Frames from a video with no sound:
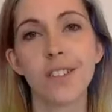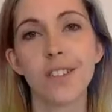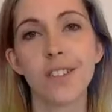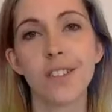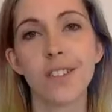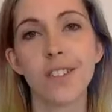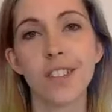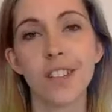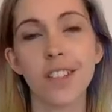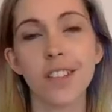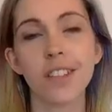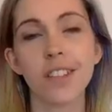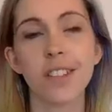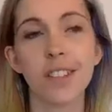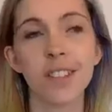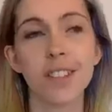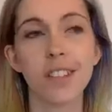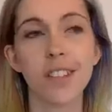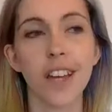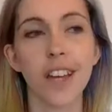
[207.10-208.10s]
Jesus
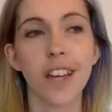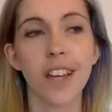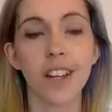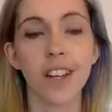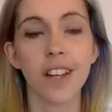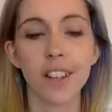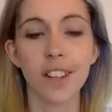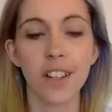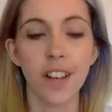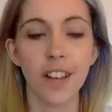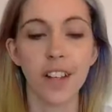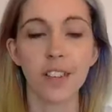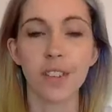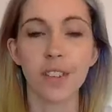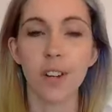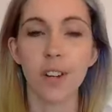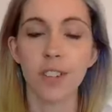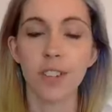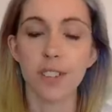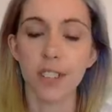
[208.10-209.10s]
is saying, "Look, guys,"
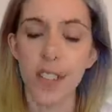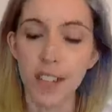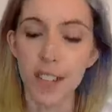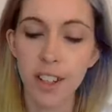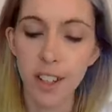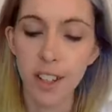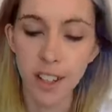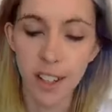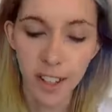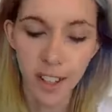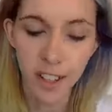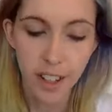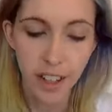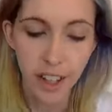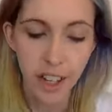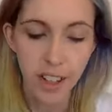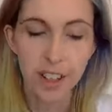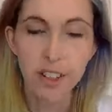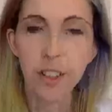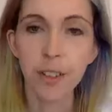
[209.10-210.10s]
God's saying, "Look,
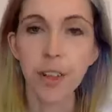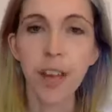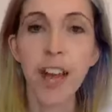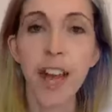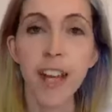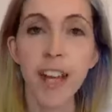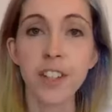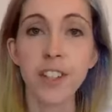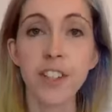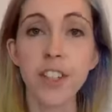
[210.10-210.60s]
it's okay.